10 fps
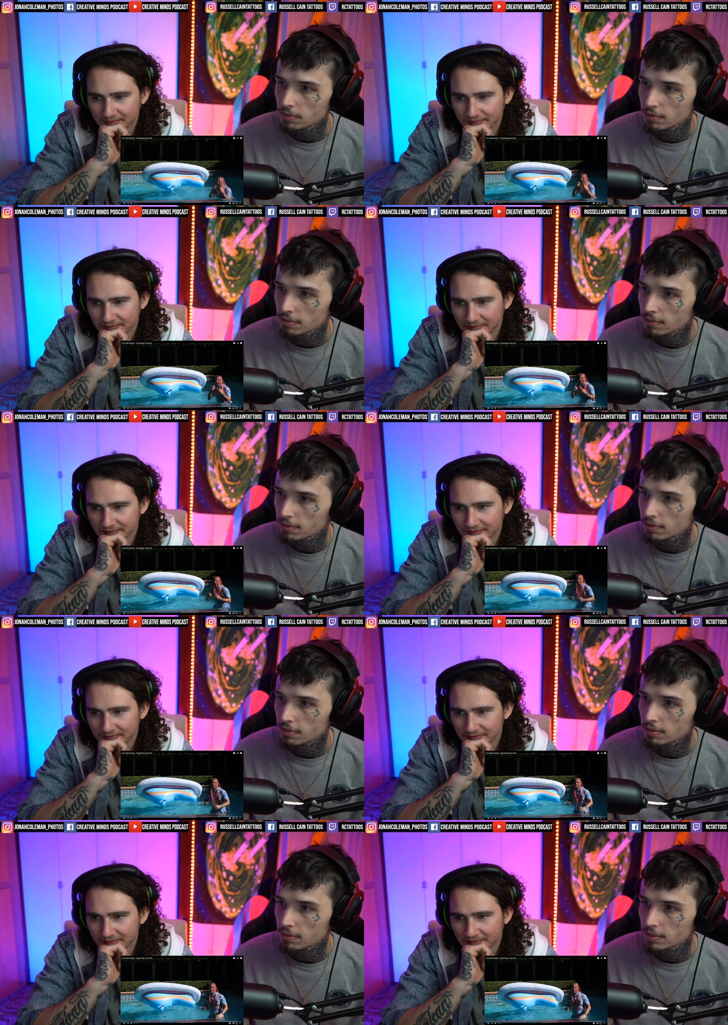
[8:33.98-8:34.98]

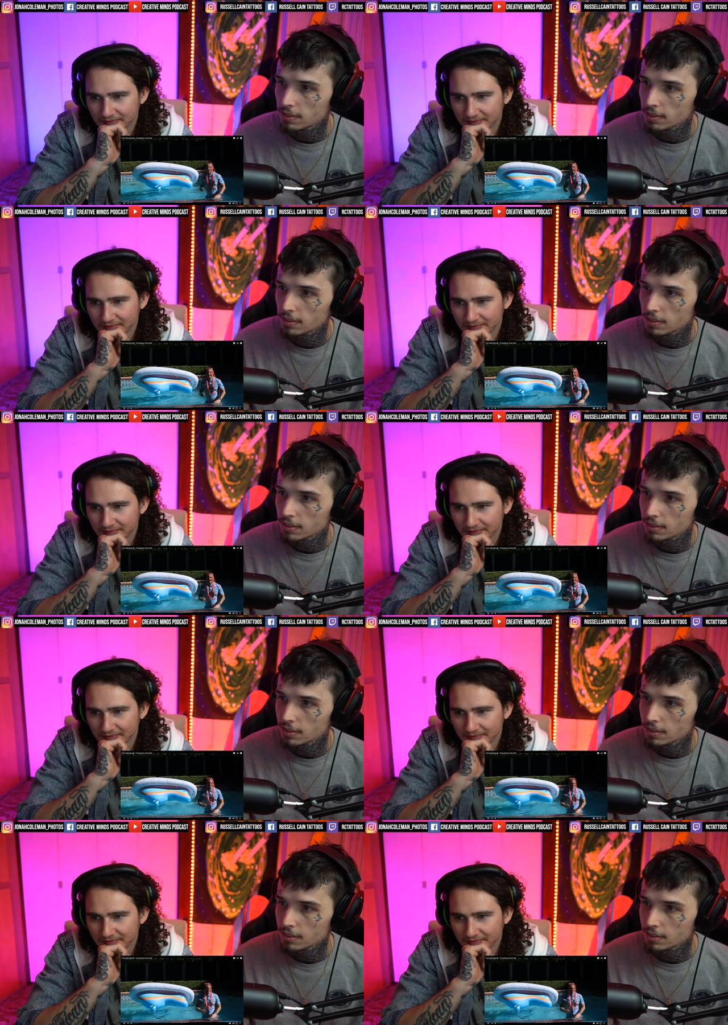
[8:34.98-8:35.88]
No one is speaking in this clip.